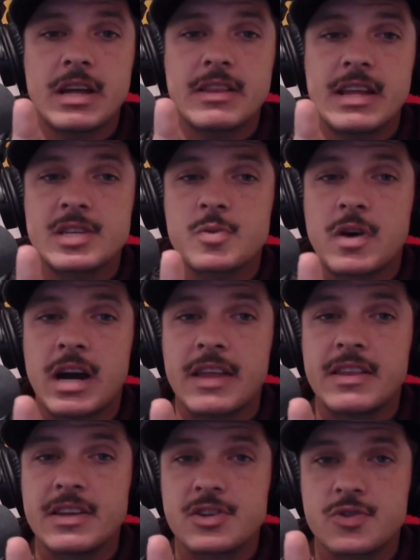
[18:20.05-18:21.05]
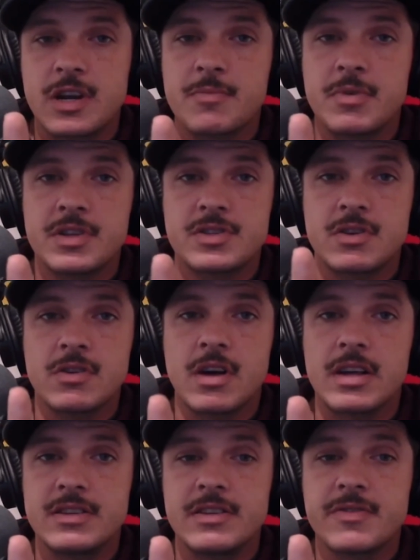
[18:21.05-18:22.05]
That's why I think straight putts are a lot
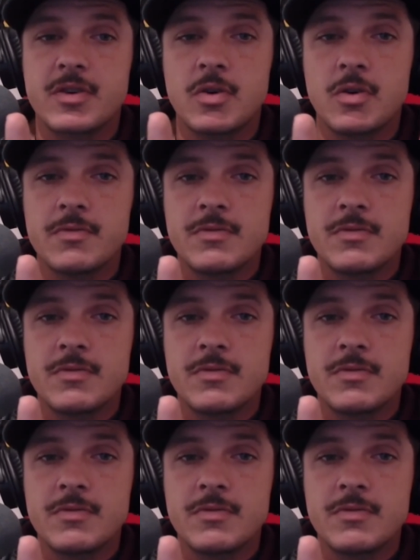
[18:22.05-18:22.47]
difficult,